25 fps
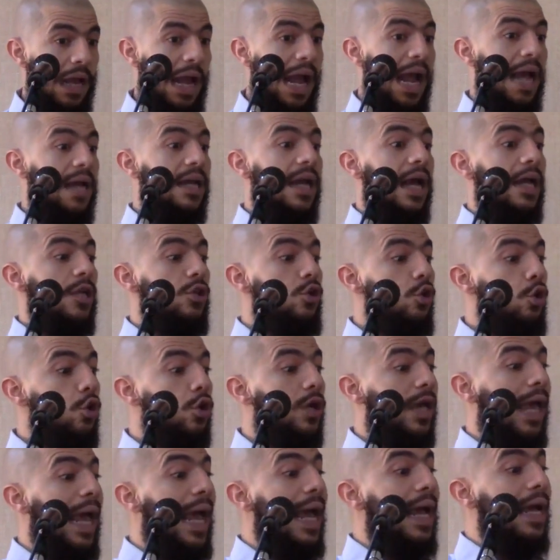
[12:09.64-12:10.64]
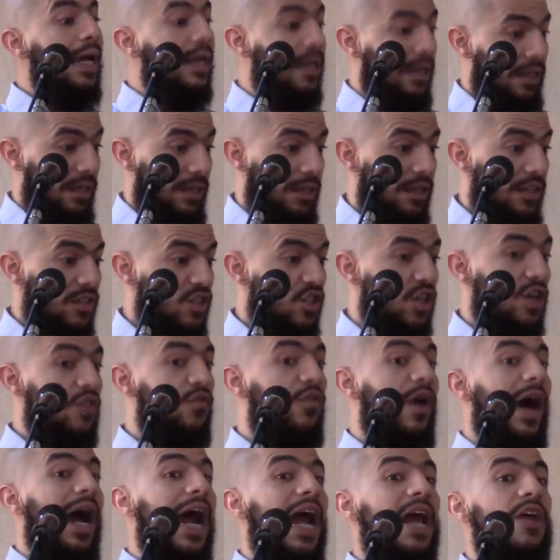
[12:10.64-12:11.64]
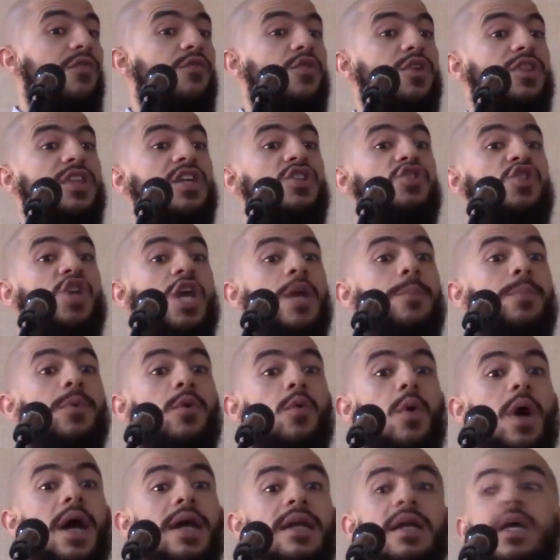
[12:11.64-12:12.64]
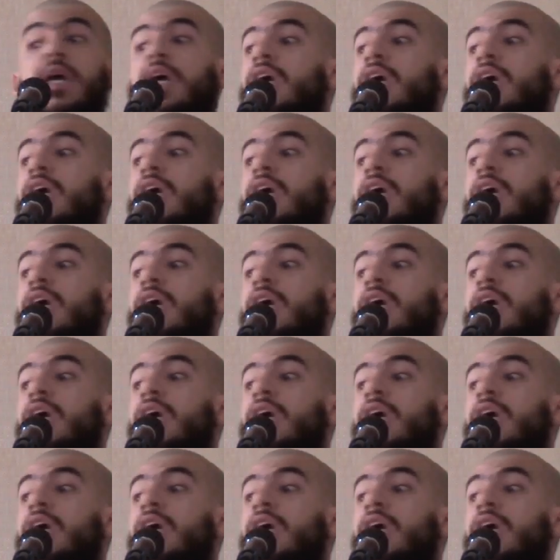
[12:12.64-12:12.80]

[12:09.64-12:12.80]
And you can survive with the cheaper one.